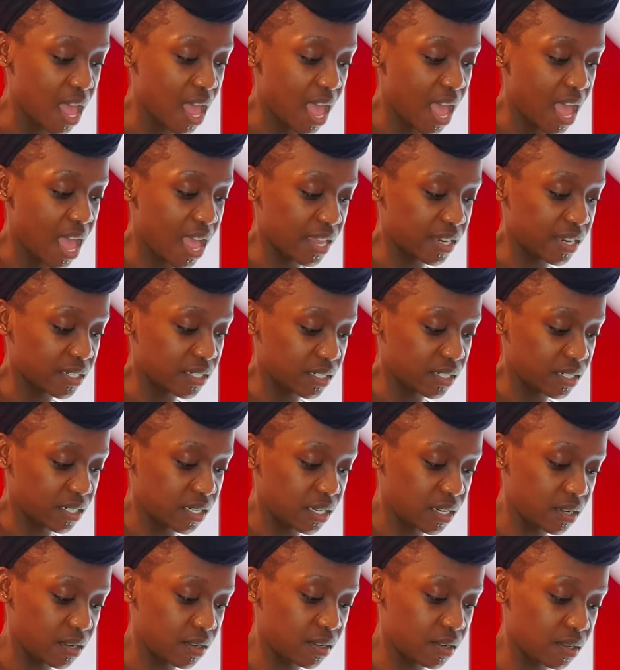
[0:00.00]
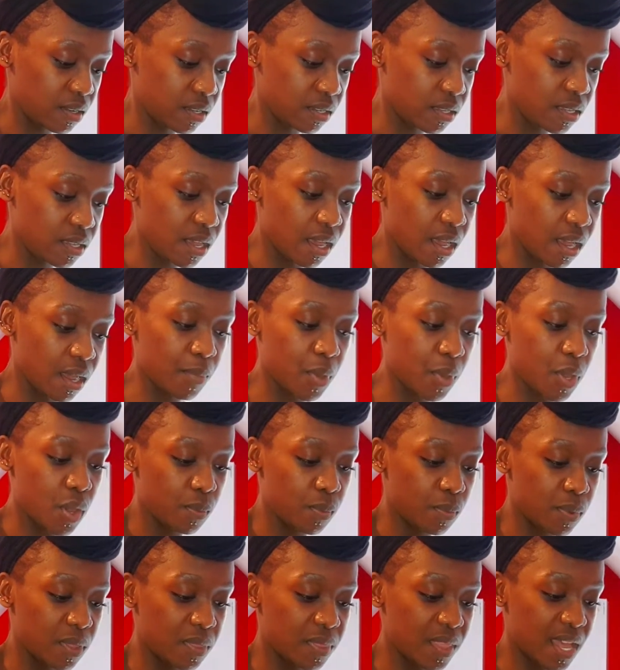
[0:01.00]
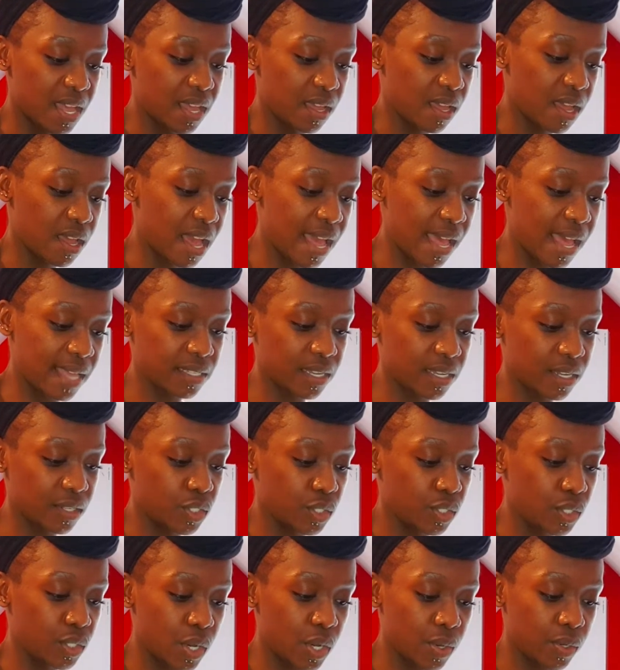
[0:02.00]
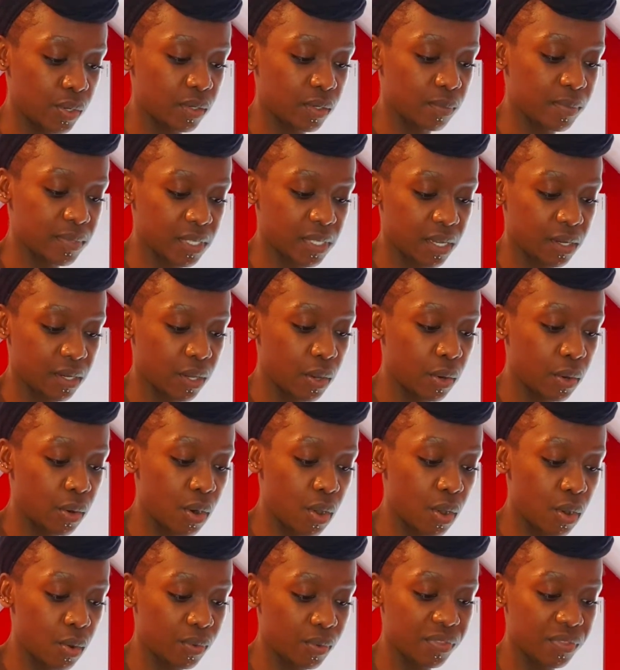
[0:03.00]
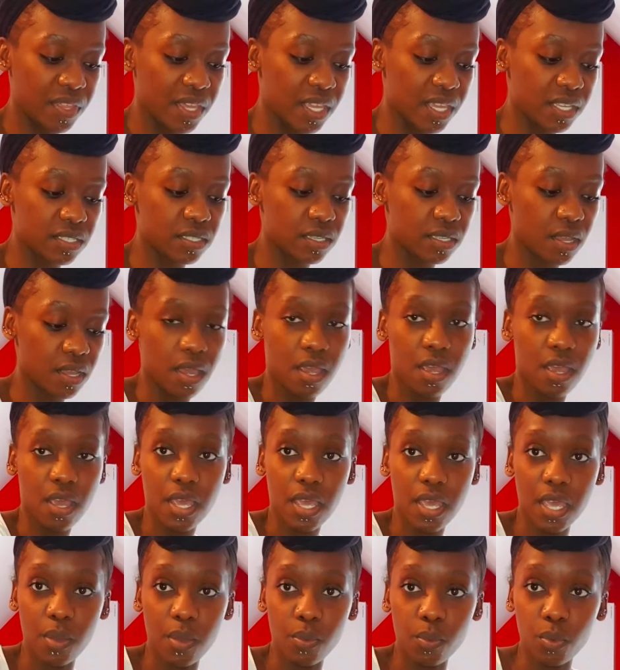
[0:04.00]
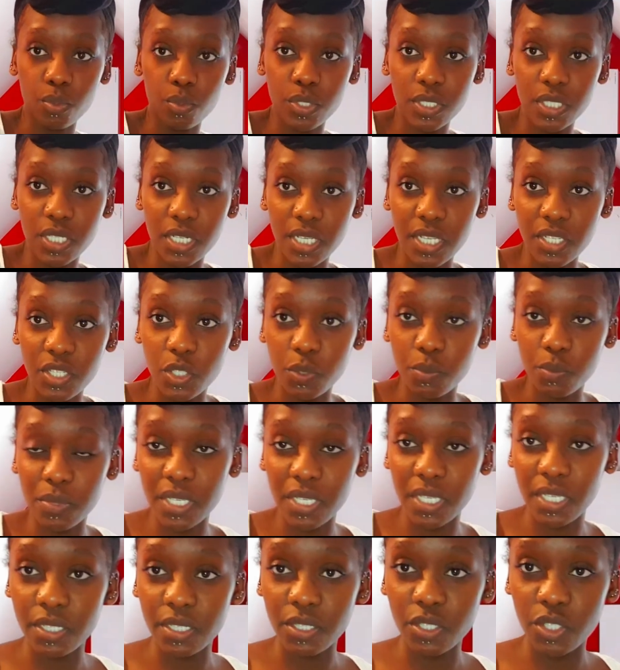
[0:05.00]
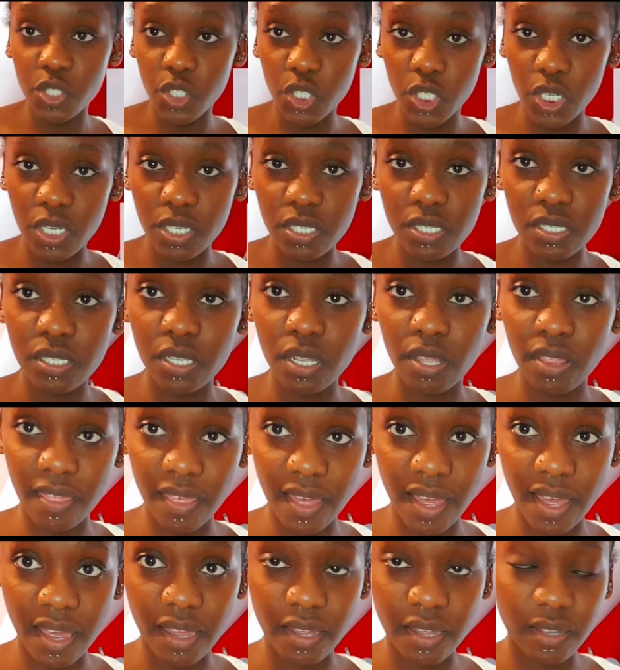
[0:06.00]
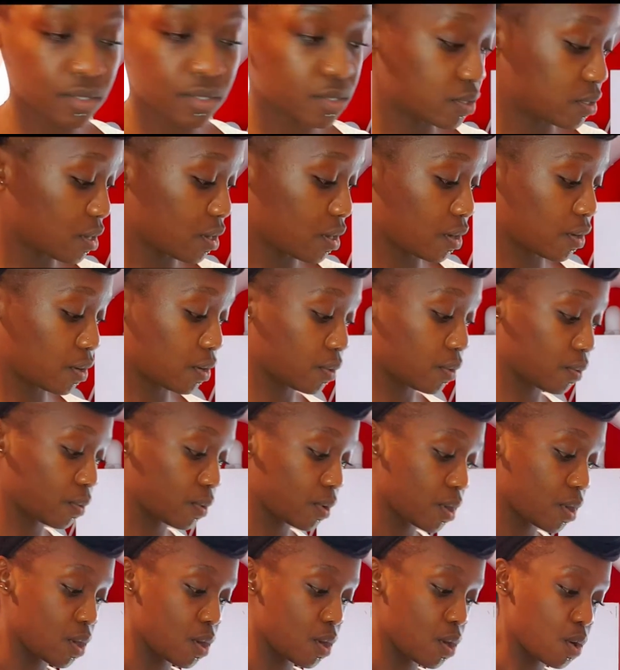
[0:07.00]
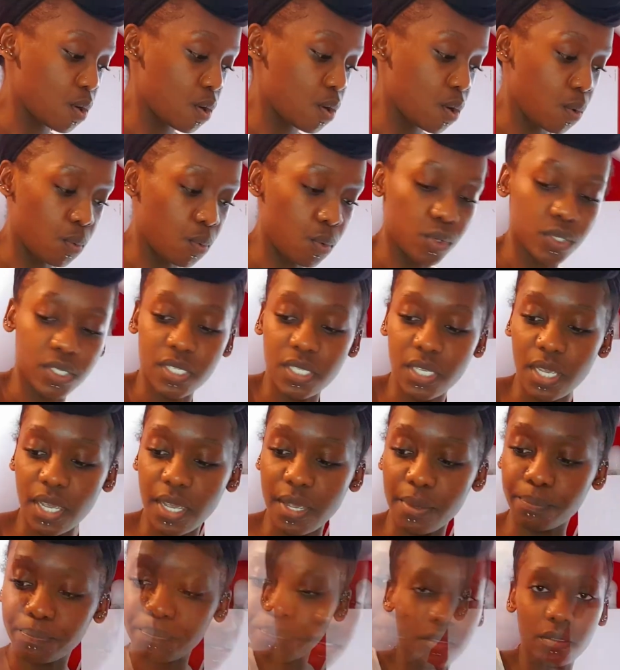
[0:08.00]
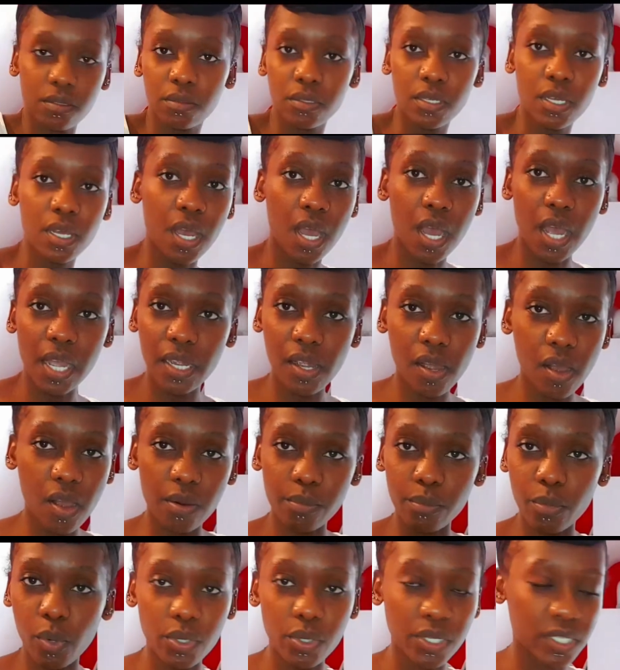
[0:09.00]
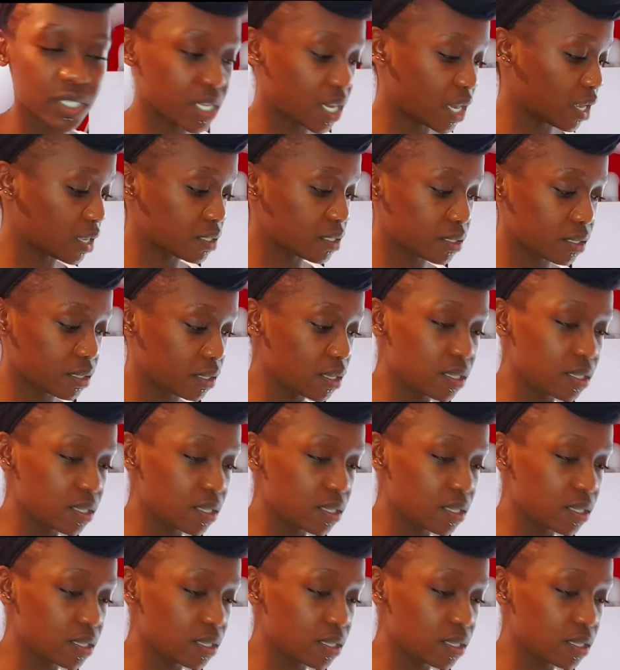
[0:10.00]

And yeah, I'm hoping that as I do locums, I go along with this, it will teach me just that. So we'll see. I can't multitask.